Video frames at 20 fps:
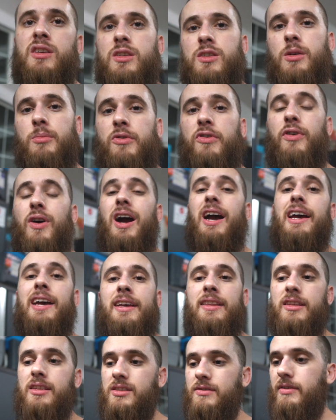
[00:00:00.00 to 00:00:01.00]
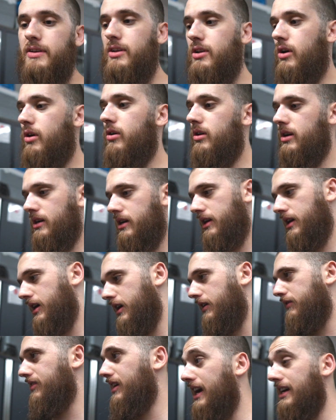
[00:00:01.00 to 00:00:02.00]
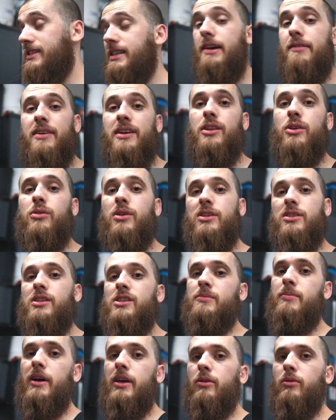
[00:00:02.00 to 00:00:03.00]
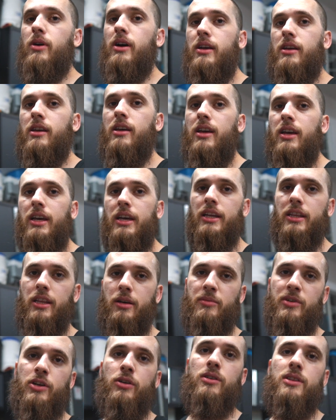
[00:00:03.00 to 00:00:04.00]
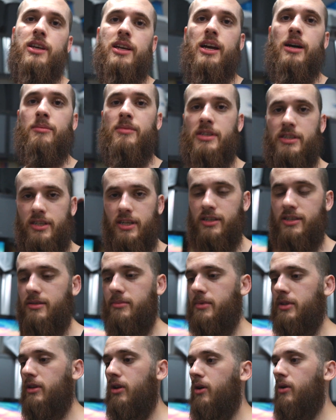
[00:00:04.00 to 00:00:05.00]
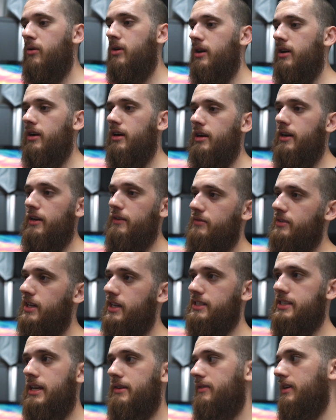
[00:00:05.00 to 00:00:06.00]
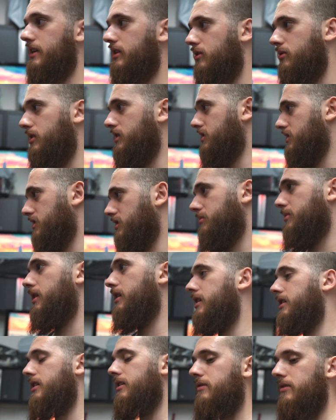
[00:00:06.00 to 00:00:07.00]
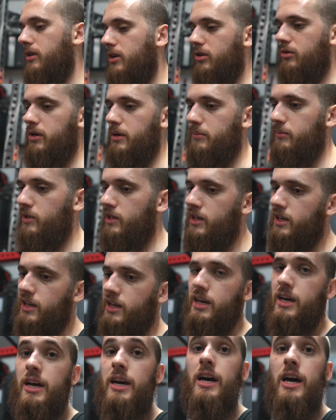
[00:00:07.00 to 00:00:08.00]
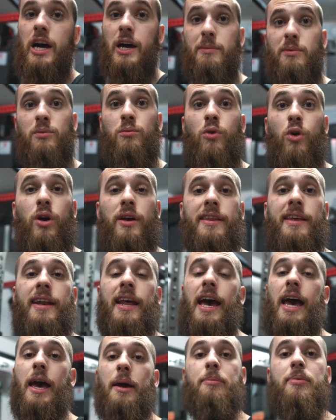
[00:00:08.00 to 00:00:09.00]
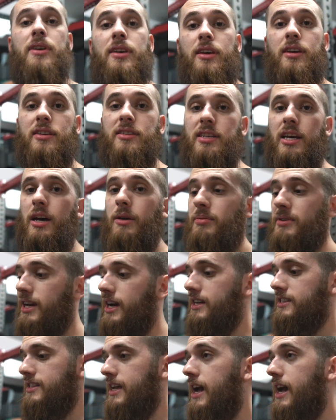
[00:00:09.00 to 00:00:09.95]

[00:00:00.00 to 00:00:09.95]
So before I end this video, if you guys have any questions, by the way, let me know in the comment section below. If you guys have any questions about any of the equipment, I'd be more than happy to help you guys